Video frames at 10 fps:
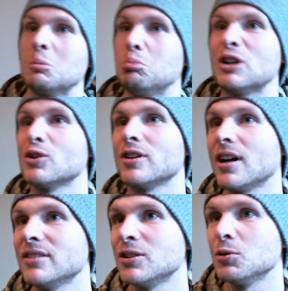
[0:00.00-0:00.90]
bunker
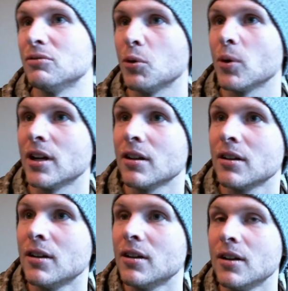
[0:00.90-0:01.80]
diving to avoid.
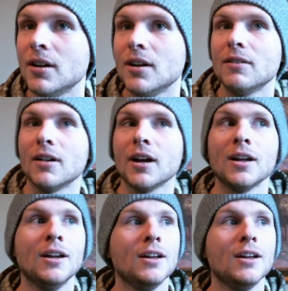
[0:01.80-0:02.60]
Right.